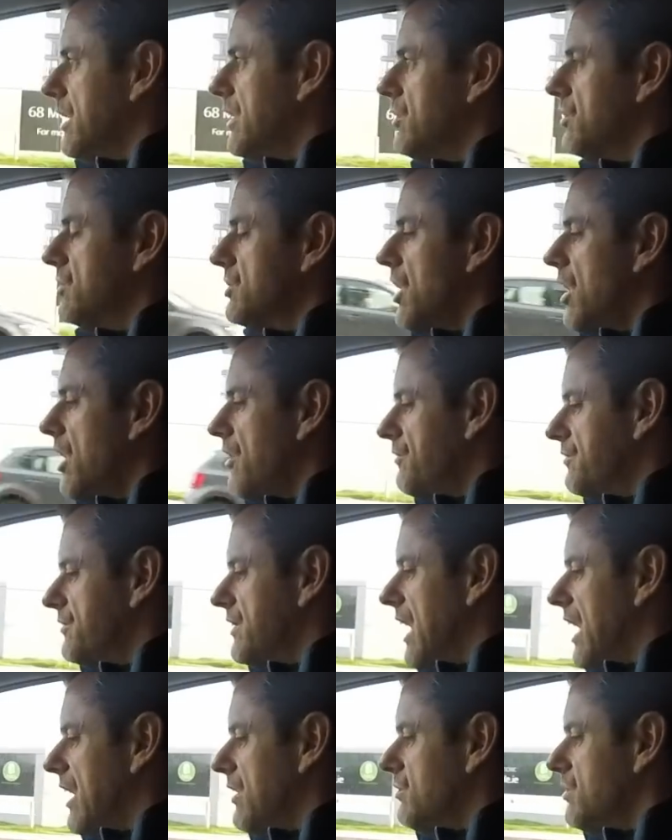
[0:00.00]
Eco's
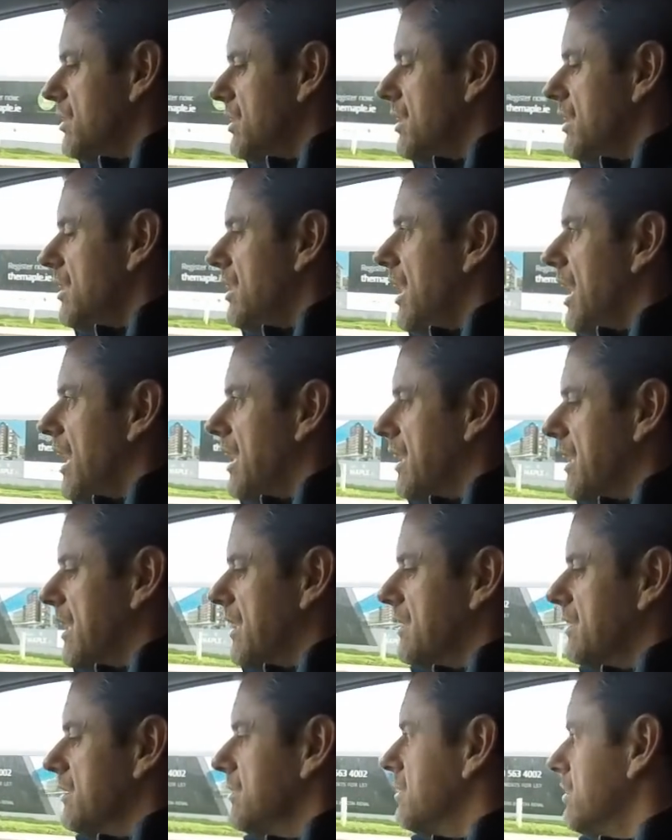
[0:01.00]
off now, and I'm
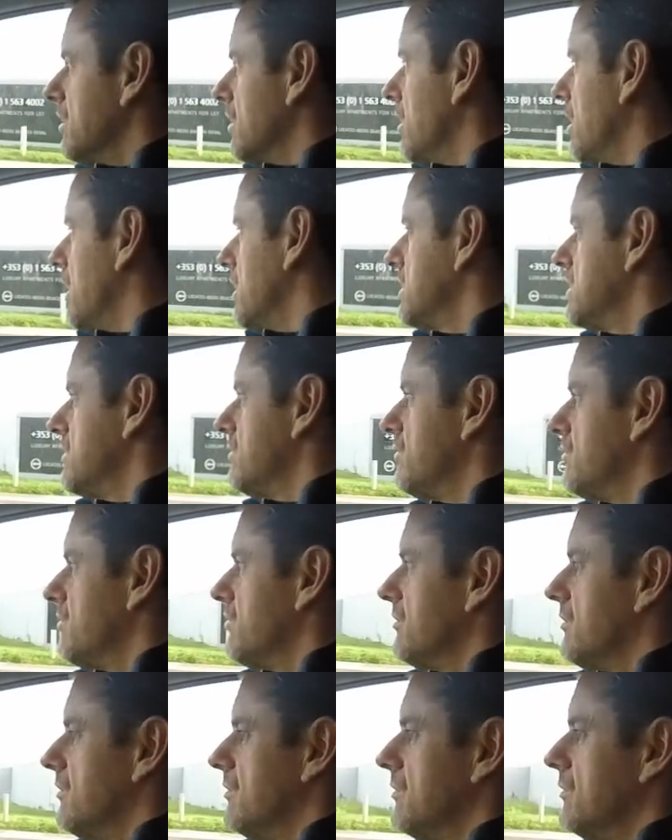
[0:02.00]
getting lots of
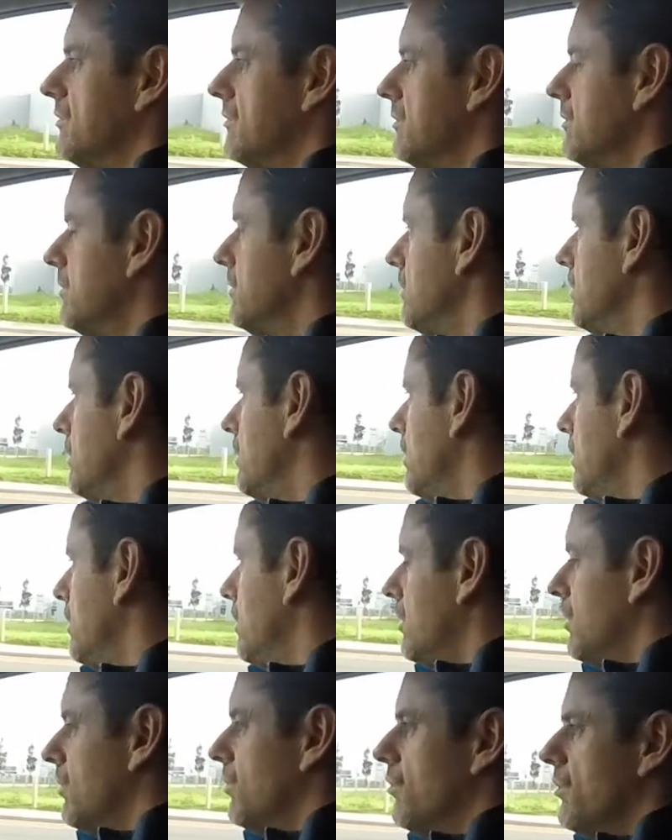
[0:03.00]

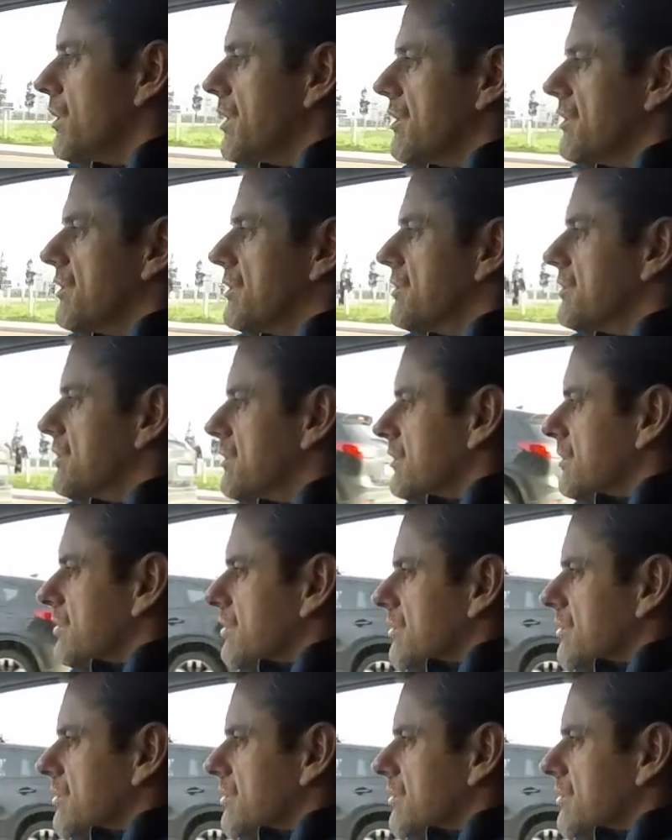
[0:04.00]
weird...